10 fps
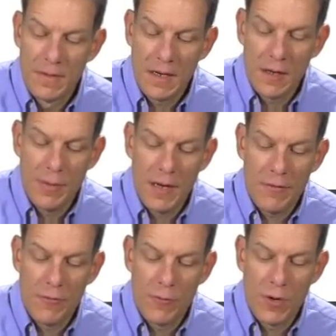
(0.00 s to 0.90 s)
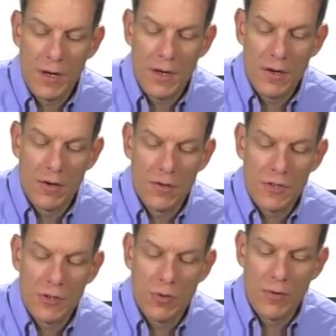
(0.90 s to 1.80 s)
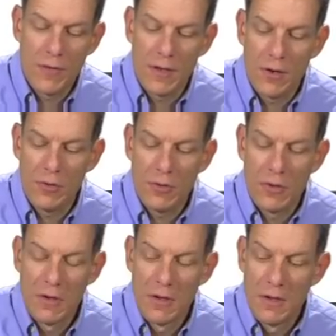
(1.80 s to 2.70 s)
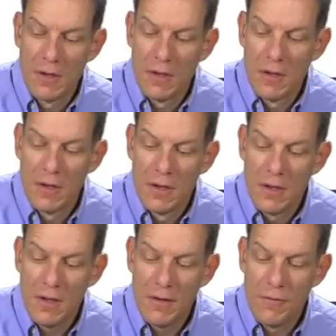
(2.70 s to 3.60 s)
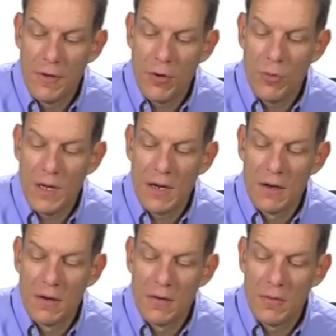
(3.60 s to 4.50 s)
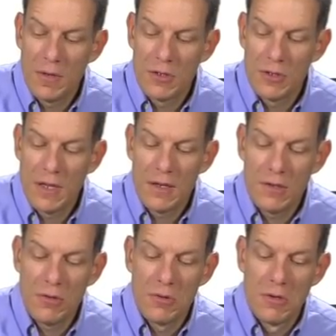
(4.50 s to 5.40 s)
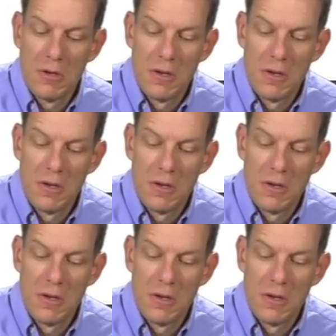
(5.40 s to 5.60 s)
They get a payoff of one here, zero if they don't. If they're weak, what should they do?